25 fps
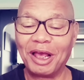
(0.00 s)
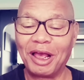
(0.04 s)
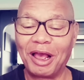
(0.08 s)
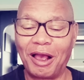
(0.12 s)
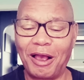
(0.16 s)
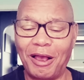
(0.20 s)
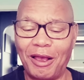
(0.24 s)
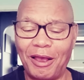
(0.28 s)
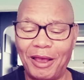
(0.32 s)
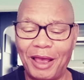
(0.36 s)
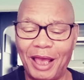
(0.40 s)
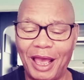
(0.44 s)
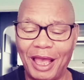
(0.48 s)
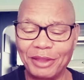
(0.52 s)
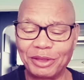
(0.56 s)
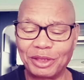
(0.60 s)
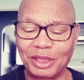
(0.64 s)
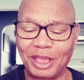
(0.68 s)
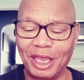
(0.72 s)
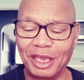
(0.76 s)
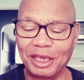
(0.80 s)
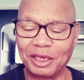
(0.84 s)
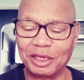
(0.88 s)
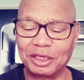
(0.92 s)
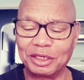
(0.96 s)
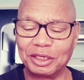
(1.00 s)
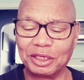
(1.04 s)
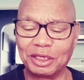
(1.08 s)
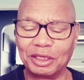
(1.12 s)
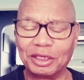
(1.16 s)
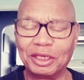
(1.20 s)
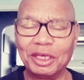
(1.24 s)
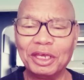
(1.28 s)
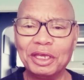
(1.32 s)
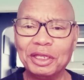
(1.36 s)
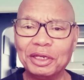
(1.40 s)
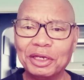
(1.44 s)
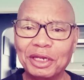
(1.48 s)
I think
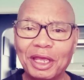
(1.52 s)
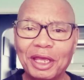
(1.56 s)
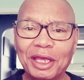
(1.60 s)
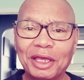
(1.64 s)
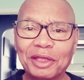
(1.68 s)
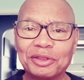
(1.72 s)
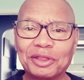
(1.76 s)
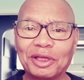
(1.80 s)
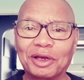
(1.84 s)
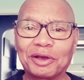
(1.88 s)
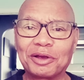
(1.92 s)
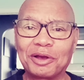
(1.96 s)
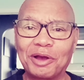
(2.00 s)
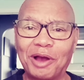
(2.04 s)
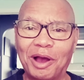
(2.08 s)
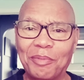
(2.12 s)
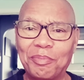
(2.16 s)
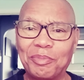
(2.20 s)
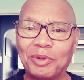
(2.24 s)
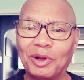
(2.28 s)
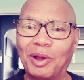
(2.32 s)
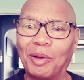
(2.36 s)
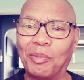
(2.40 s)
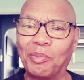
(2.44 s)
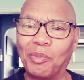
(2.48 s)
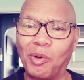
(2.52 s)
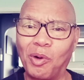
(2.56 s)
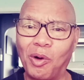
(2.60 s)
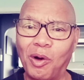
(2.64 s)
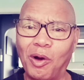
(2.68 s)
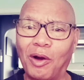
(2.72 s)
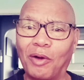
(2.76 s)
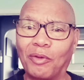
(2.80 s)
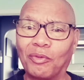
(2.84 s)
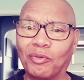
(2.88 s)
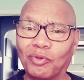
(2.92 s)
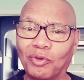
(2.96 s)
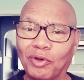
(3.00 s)
he needs a couple of
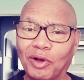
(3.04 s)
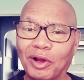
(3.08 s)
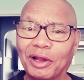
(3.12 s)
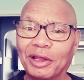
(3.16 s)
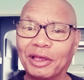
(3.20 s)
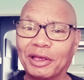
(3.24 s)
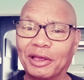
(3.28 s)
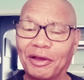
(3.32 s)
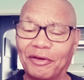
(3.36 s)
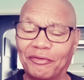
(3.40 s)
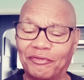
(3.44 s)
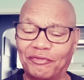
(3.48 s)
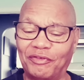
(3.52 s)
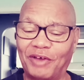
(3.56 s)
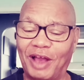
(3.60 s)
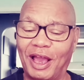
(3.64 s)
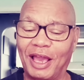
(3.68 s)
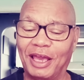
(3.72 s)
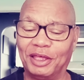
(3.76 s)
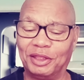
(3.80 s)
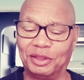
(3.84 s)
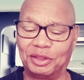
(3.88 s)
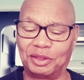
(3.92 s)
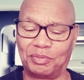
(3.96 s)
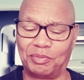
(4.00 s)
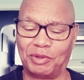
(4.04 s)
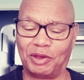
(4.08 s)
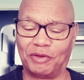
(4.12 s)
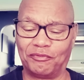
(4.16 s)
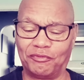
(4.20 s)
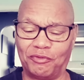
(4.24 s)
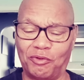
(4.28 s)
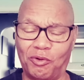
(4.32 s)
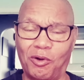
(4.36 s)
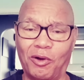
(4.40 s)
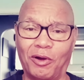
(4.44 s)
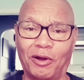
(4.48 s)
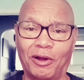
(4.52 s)
more really good fights
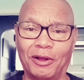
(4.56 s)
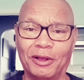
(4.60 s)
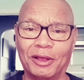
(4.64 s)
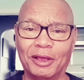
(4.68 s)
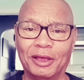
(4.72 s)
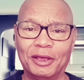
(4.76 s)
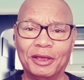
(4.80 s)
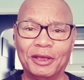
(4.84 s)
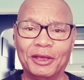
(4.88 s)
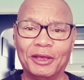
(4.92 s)
before